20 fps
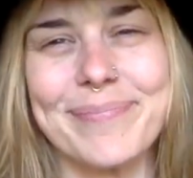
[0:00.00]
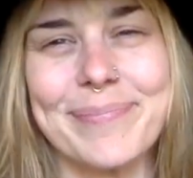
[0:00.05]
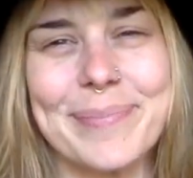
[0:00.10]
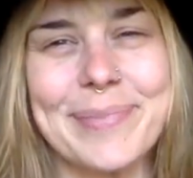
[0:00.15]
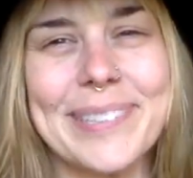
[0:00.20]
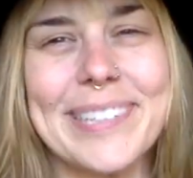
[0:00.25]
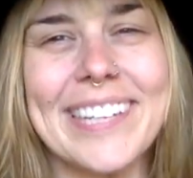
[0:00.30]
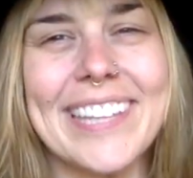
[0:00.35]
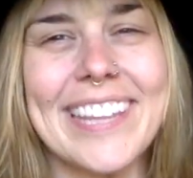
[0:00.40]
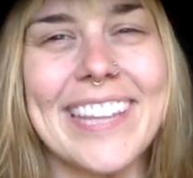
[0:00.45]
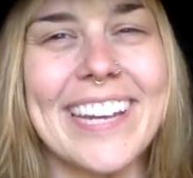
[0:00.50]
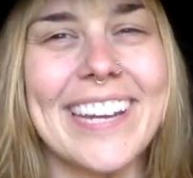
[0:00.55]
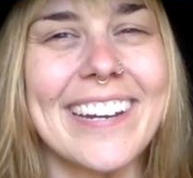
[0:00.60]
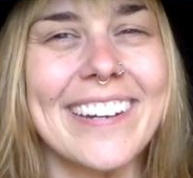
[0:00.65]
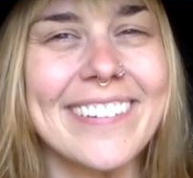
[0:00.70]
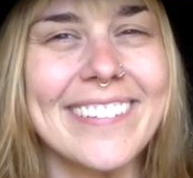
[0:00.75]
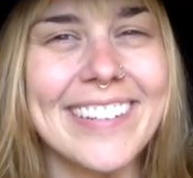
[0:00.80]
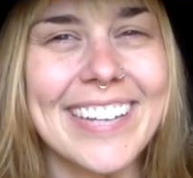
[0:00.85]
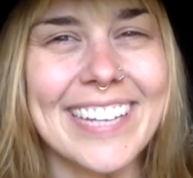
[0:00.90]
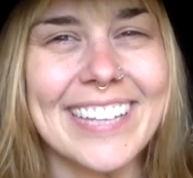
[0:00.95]
Breathe
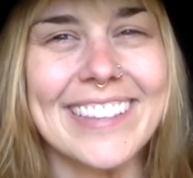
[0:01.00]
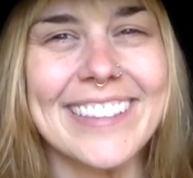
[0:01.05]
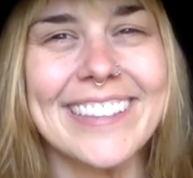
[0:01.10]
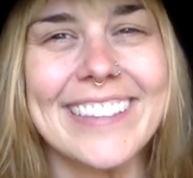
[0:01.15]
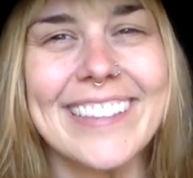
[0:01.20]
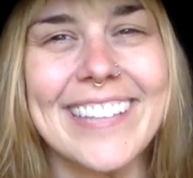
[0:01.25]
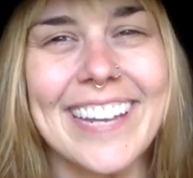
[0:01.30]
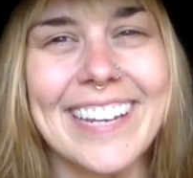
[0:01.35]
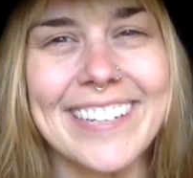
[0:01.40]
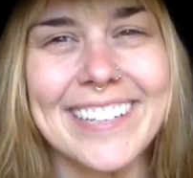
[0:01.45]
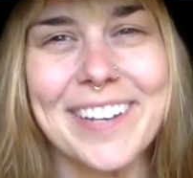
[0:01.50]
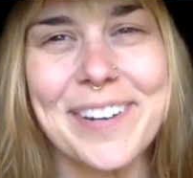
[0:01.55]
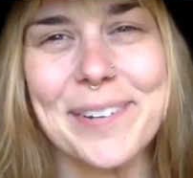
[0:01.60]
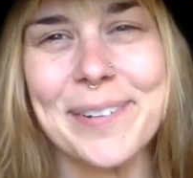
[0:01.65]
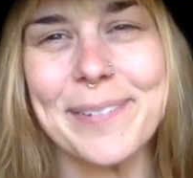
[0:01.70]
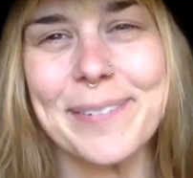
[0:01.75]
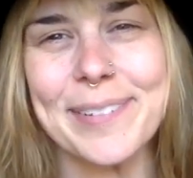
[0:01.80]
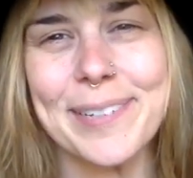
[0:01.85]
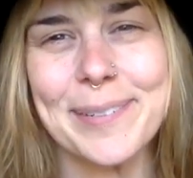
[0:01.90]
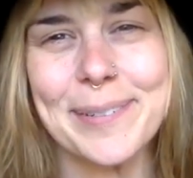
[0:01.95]
out and let go
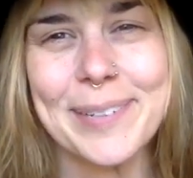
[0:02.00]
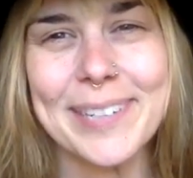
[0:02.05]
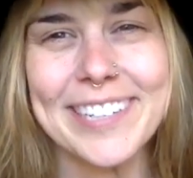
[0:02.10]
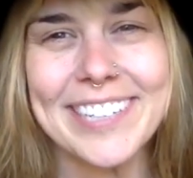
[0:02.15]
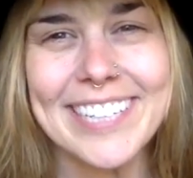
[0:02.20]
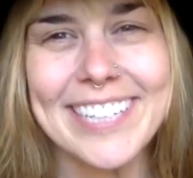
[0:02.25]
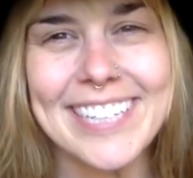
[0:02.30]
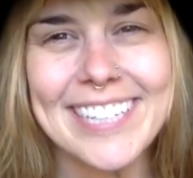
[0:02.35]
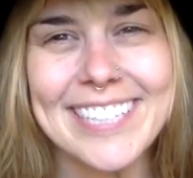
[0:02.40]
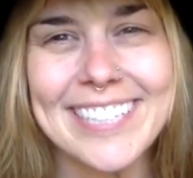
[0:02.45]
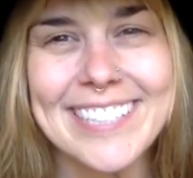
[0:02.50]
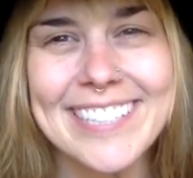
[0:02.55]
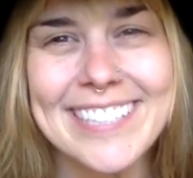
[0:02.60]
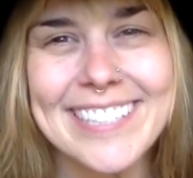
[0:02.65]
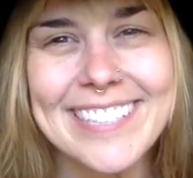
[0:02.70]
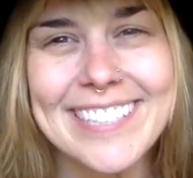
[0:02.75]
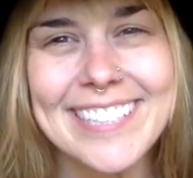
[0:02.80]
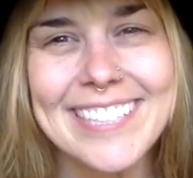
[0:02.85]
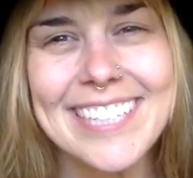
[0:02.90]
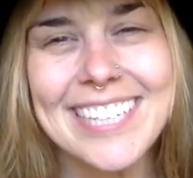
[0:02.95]
of your
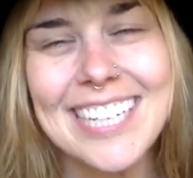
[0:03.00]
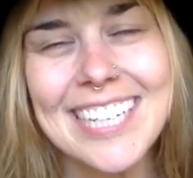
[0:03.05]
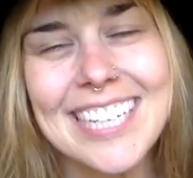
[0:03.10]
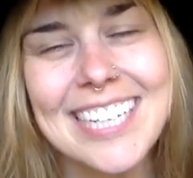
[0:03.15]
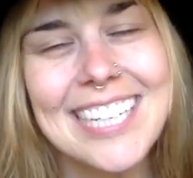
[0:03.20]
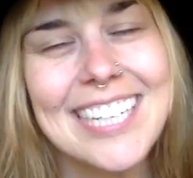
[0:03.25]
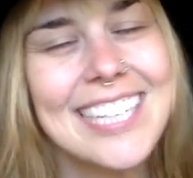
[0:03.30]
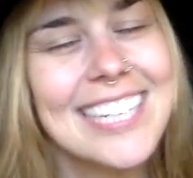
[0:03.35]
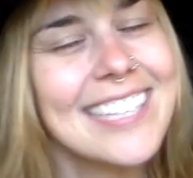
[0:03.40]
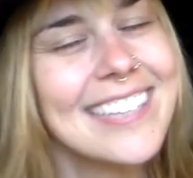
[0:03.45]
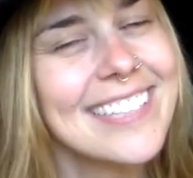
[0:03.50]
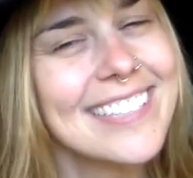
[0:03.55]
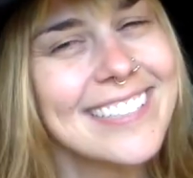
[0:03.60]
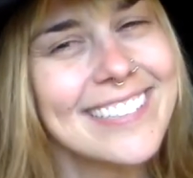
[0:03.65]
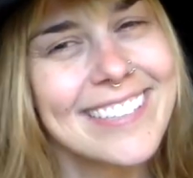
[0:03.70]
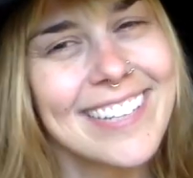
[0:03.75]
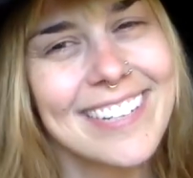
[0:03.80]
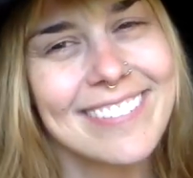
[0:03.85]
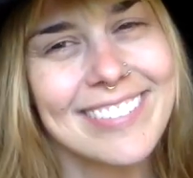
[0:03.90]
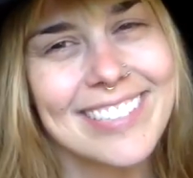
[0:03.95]
worries. This
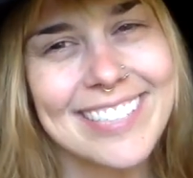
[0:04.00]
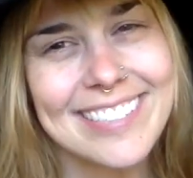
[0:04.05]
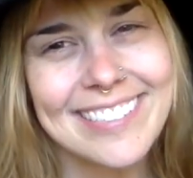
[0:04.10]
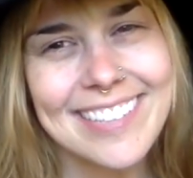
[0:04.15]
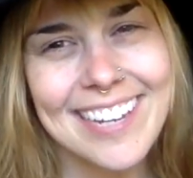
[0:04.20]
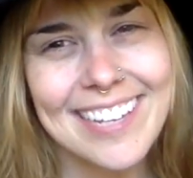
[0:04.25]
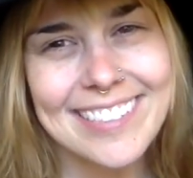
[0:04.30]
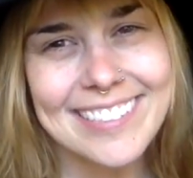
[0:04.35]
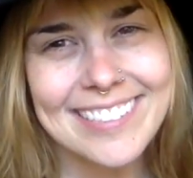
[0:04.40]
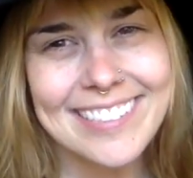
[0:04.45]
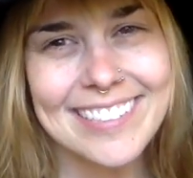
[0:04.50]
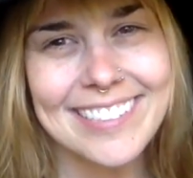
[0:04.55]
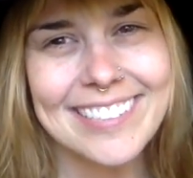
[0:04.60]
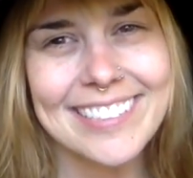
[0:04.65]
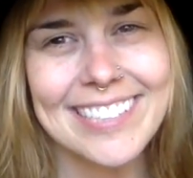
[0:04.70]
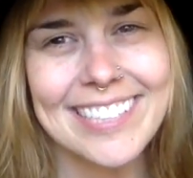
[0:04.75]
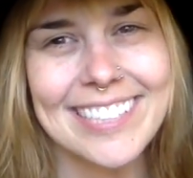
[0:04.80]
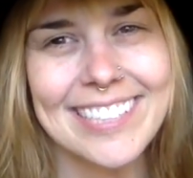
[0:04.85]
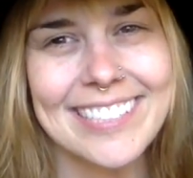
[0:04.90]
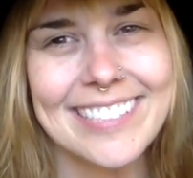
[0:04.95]
life is not
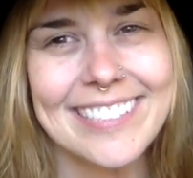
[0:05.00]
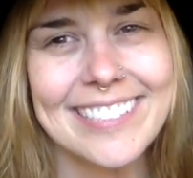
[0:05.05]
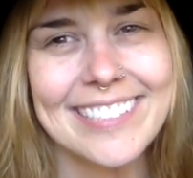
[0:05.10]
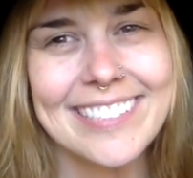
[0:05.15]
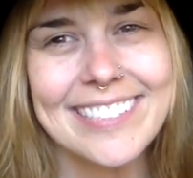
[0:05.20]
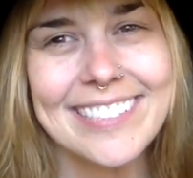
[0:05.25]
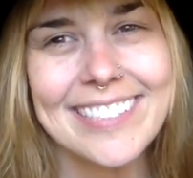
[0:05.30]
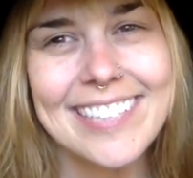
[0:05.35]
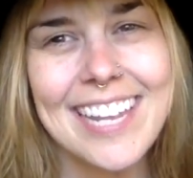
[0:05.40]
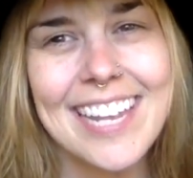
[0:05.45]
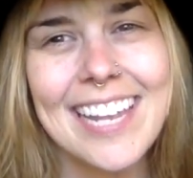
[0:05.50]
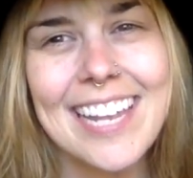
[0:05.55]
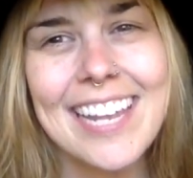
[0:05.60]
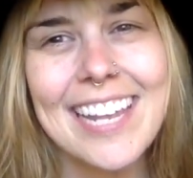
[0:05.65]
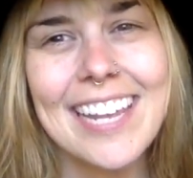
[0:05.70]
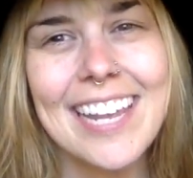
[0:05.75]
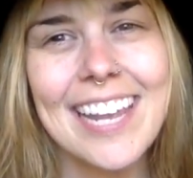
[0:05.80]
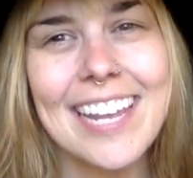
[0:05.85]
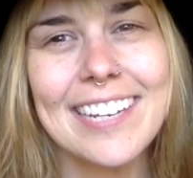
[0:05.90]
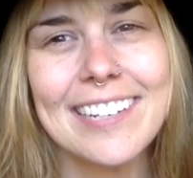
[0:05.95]
serious,
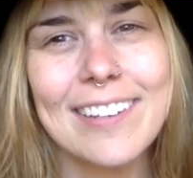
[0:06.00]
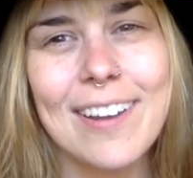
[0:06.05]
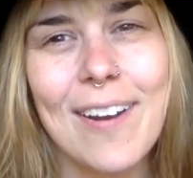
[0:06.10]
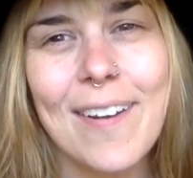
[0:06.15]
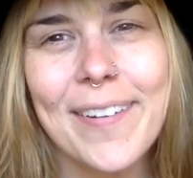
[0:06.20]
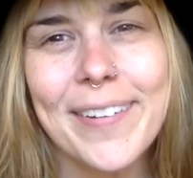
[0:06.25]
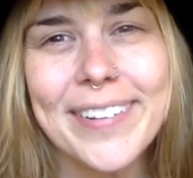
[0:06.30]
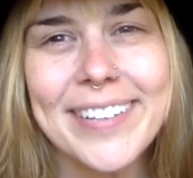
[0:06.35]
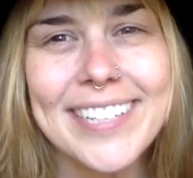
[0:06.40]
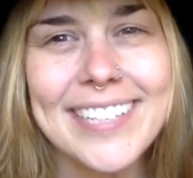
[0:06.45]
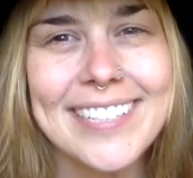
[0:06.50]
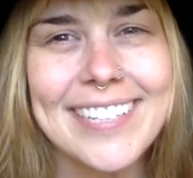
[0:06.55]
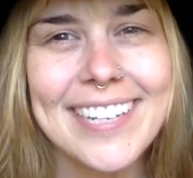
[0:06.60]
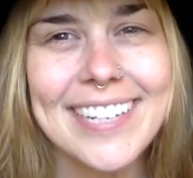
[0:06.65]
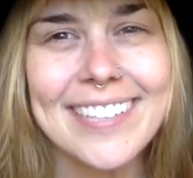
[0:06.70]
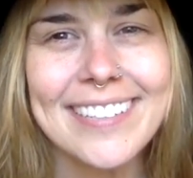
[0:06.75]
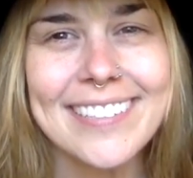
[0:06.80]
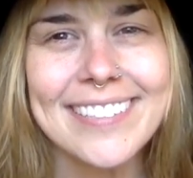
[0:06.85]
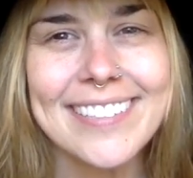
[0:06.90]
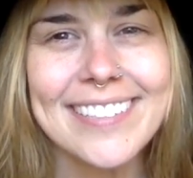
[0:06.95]
and all it
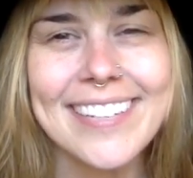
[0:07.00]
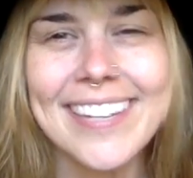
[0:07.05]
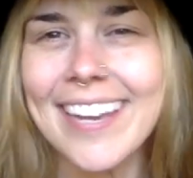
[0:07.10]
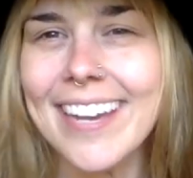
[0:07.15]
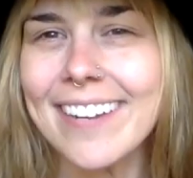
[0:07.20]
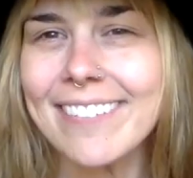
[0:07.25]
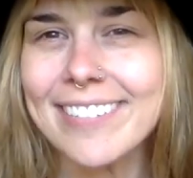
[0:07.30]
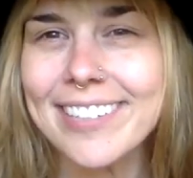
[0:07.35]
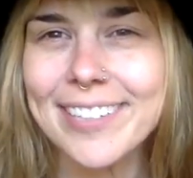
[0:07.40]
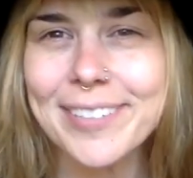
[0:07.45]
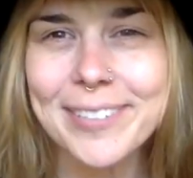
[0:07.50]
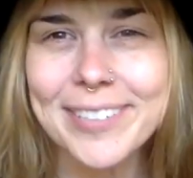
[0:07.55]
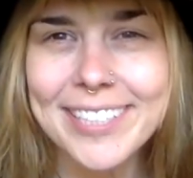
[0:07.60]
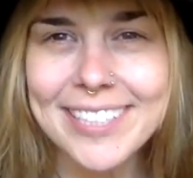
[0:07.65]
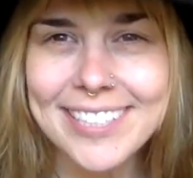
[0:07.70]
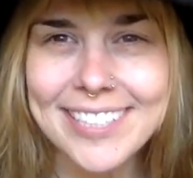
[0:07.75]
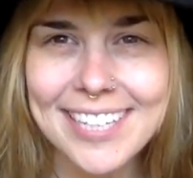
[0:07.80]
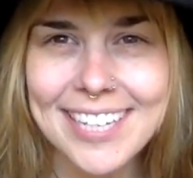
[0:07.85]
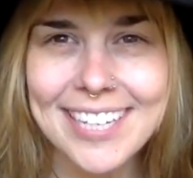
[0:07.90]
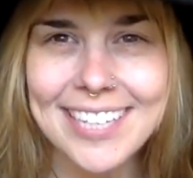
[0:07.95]
takes to have a
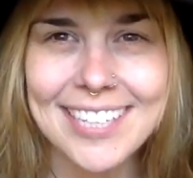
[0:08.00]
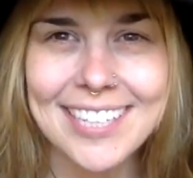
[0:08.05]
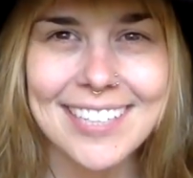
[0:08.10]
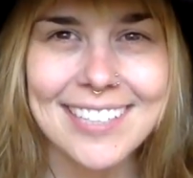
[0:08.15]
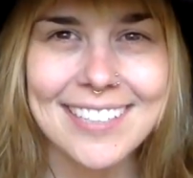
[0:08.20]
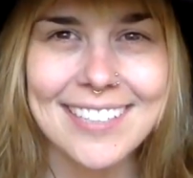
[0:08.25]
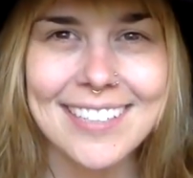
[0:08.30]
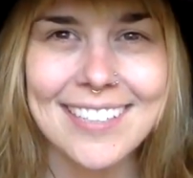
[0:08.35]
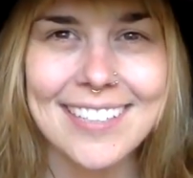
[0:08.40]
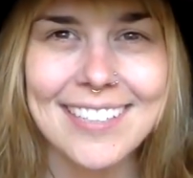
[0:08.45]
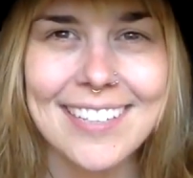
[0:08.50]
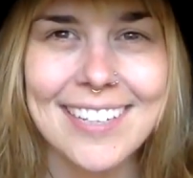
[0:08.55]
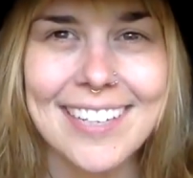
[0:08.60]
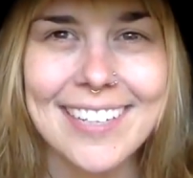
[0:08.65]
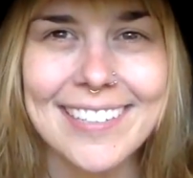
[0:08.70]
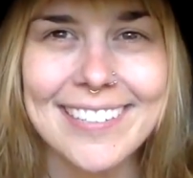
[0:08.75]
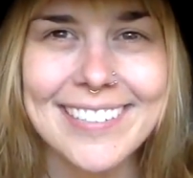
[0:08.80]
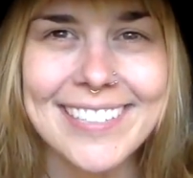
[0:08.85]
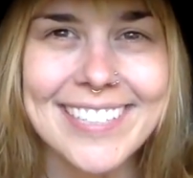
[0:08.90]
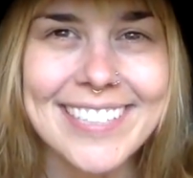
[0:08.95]
great day
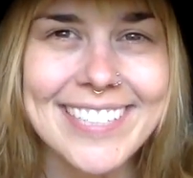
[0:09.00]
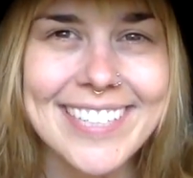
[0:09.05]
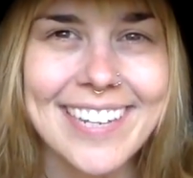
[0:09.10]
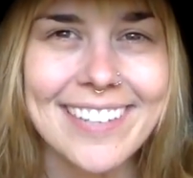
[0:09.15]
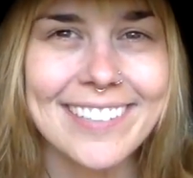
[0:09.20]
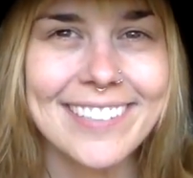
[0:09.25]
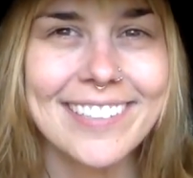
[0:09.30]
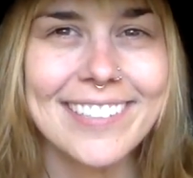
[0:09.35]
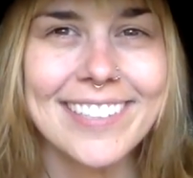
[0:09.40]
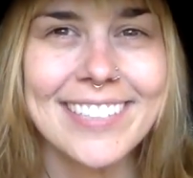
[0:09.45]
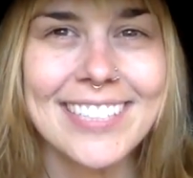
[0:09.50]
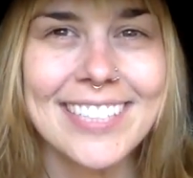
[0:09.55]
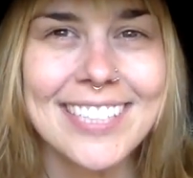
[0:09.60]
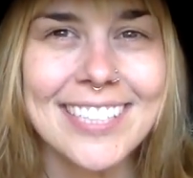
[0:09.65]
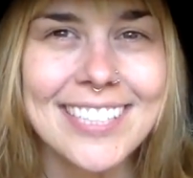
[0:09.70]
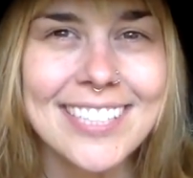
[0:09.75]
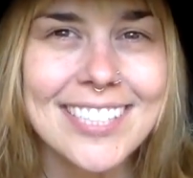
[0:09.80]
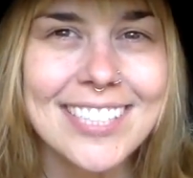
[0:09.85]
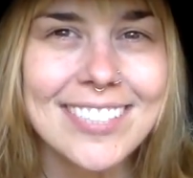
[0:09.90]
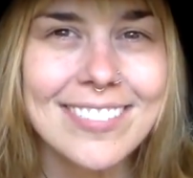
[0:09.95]
is intention.